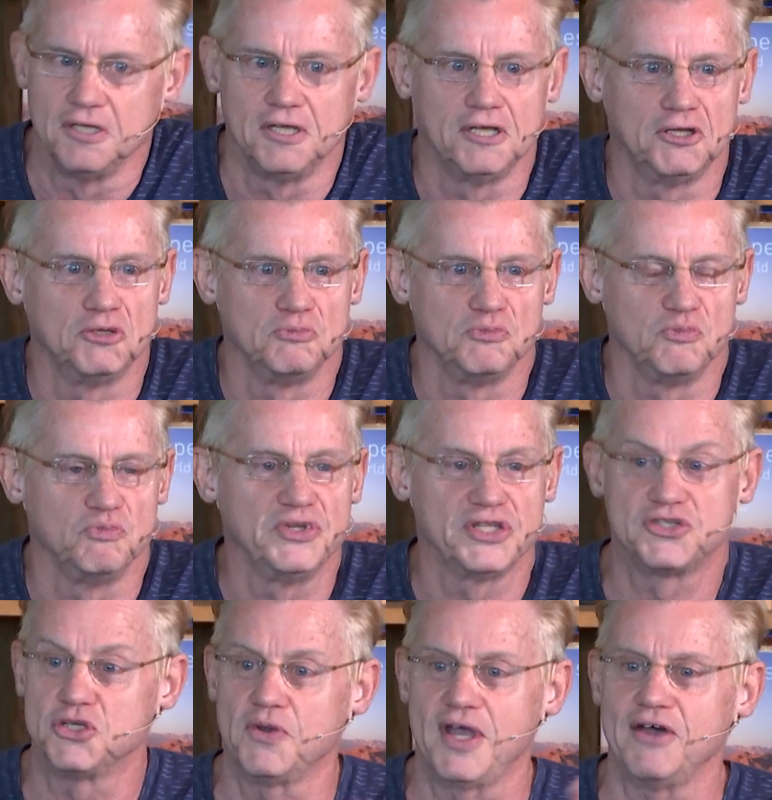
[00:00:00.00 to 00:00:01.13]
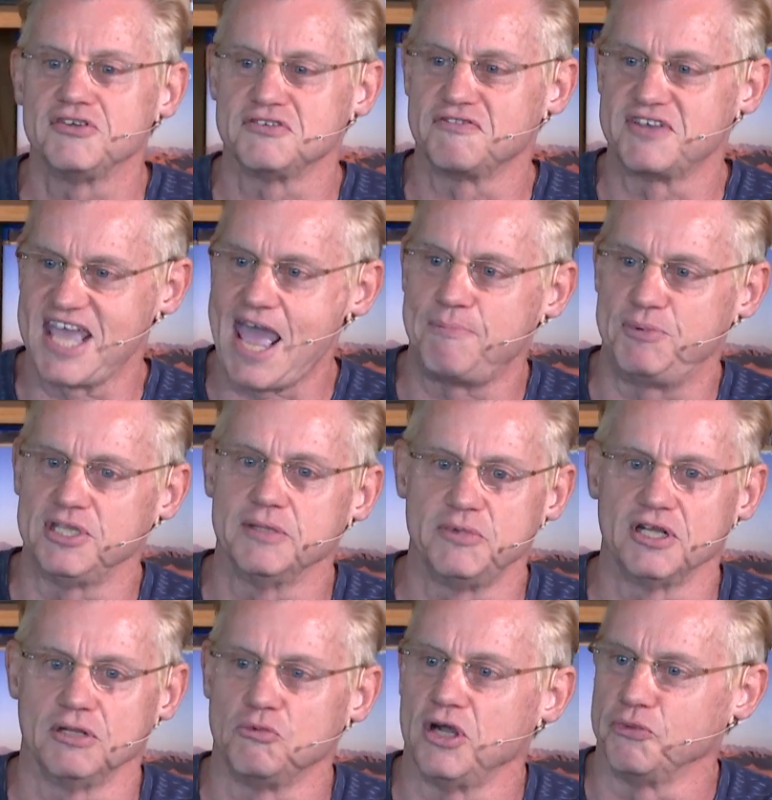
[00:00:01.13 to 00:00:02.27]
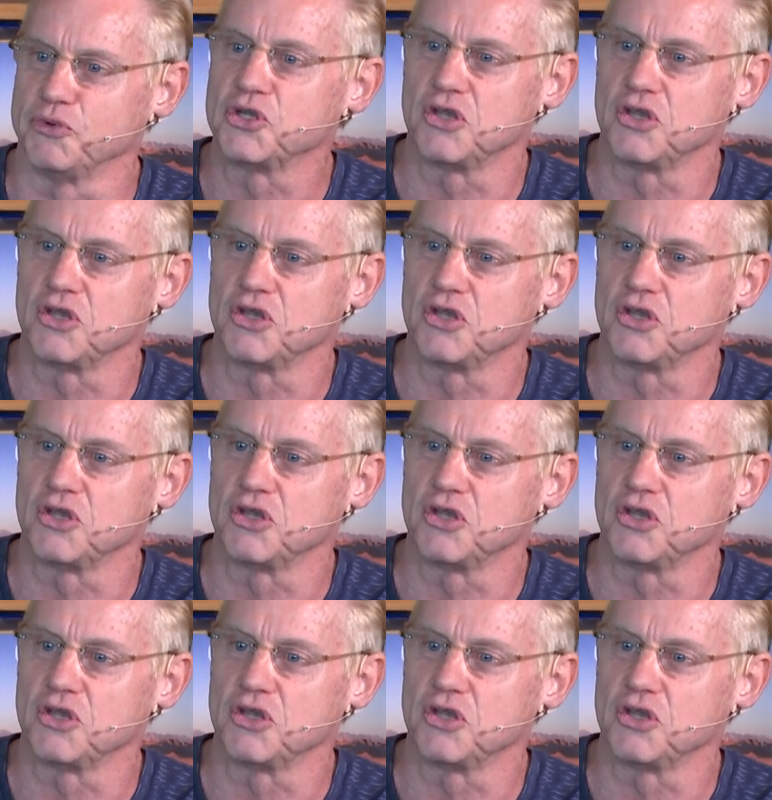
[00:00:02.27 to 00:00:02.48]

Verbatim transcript: um, with two hours of gap in the middle while